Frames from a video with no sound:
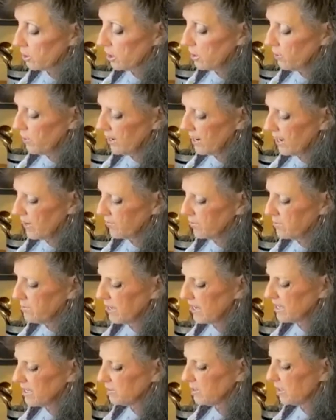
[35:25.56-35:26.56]
because you don't want to have
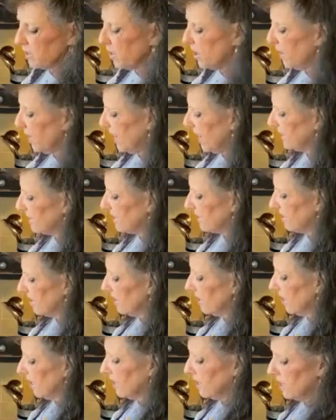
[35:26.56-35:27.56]
to mess with all that
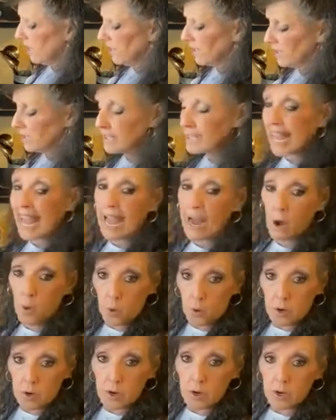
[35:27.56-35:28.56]

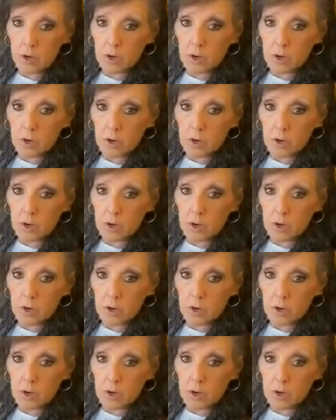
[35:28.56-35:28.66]
now.